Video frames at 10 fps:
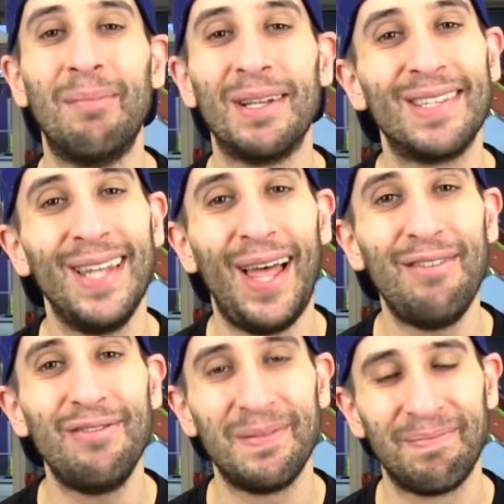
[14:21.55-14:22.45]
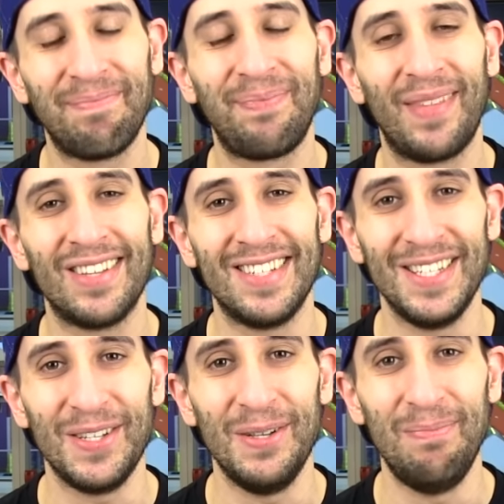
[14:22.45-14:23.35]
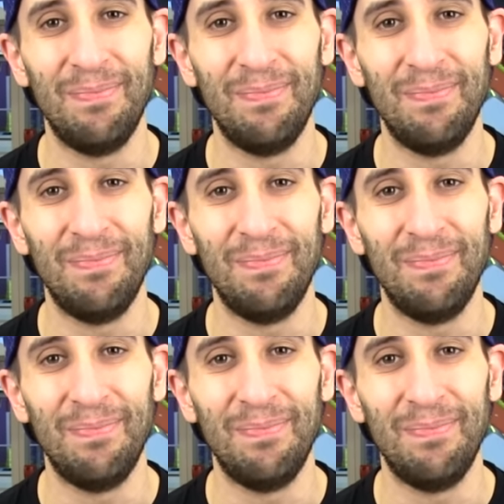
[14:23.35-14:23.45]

Much love. I'll see you soon.